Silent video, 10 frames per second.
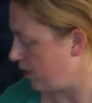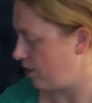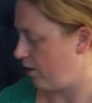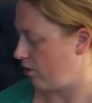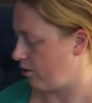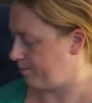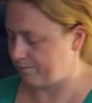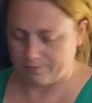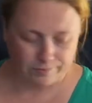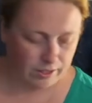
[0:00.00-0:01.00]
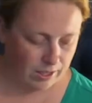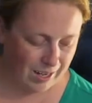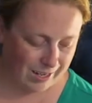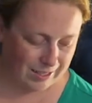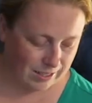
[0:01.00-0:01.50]
that's another,
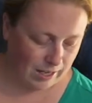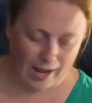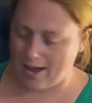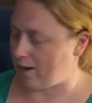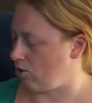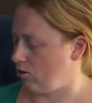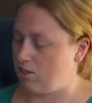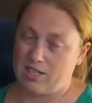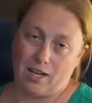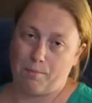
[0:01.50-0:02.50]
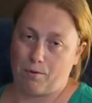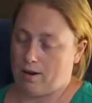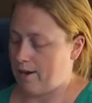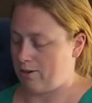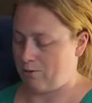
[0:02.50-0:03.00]
I guess, hack or tip,
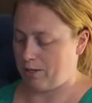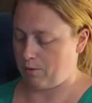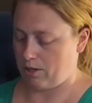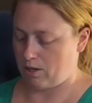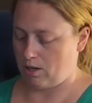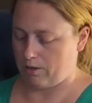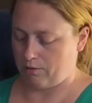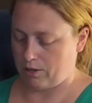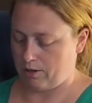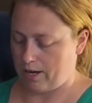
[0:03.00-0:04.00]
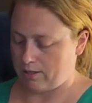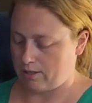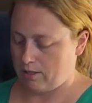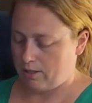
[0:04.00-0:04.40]
or I don't know what you want to call it for you guys.